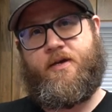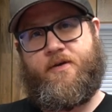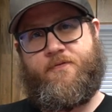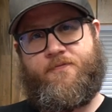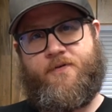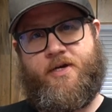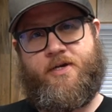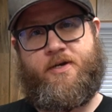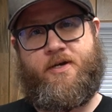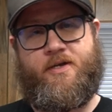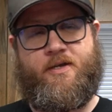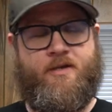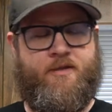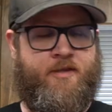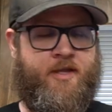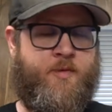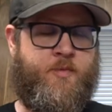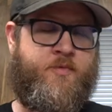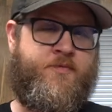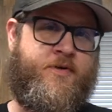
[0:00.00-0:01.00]
if I could get a
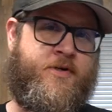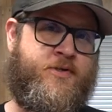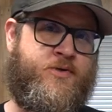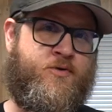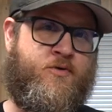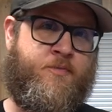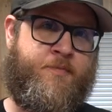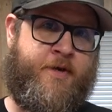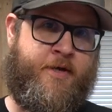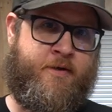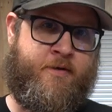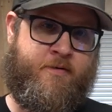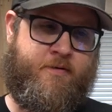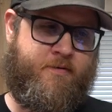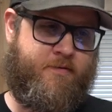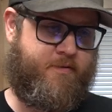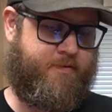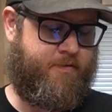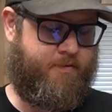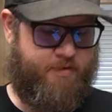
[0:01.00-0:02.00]
double visual now,
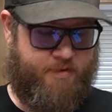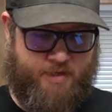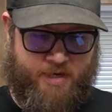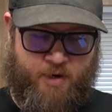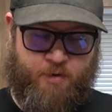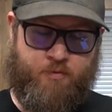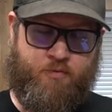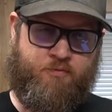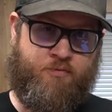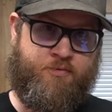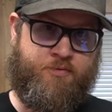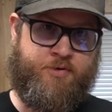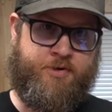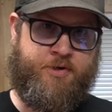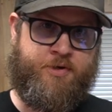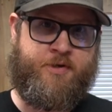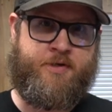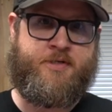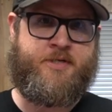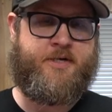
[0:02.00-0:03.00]
that would
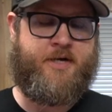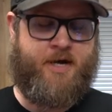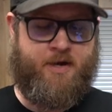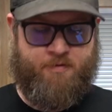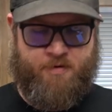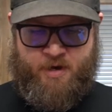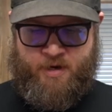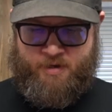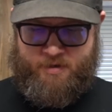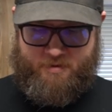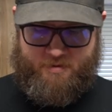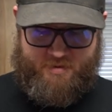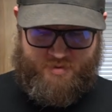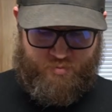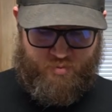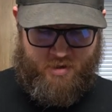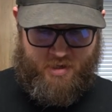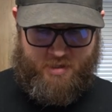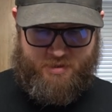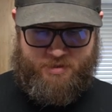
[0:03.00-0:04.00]
really skyrocket this
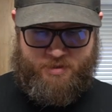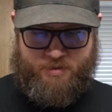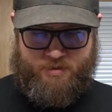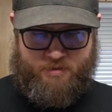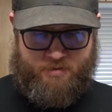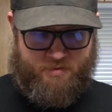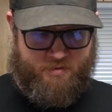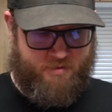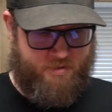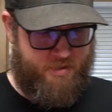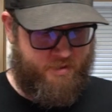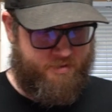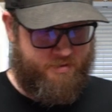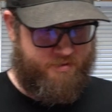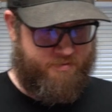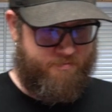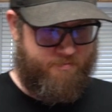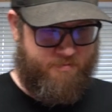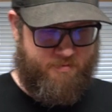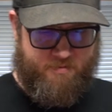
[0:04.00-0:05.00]
project to the
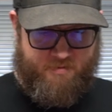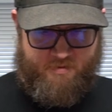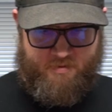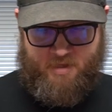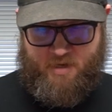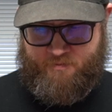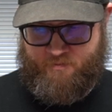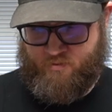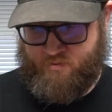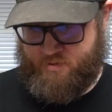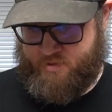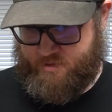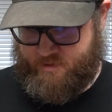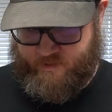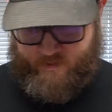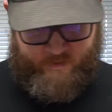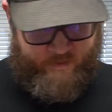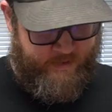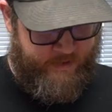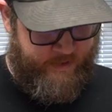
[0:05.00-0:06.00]
next level.
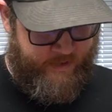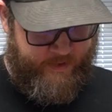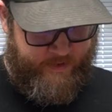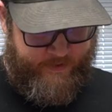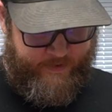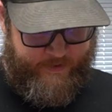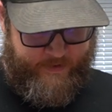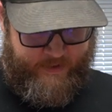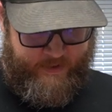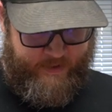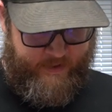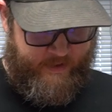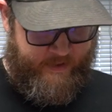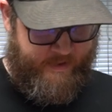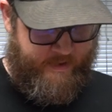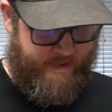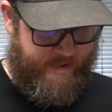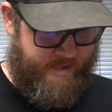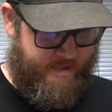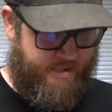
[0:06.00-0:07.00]
So, uh,
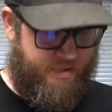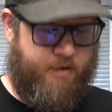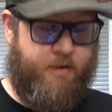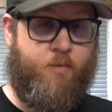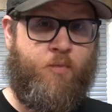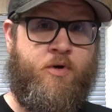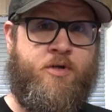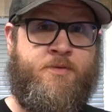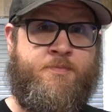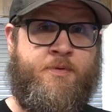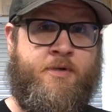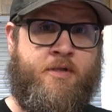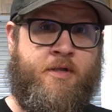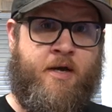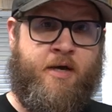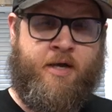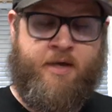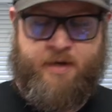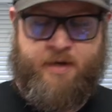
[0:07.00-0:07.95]
wish me luck,